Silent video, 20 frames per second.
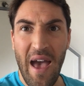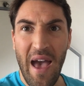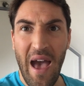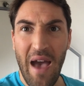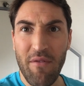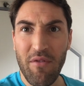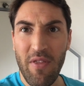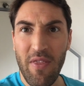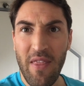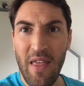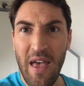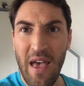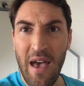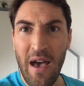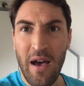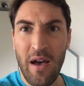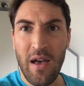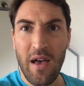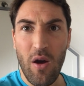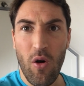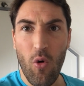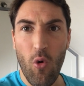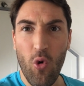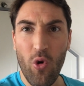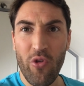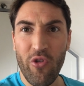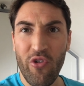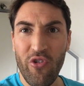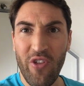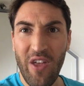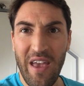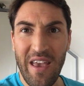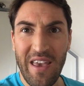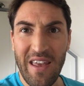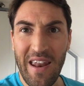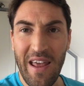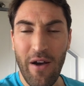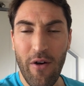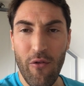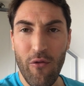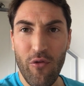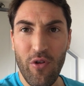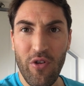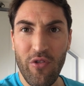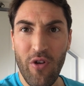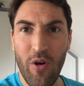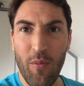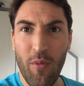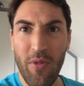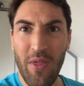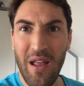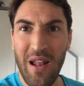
having their organs taken out, for example.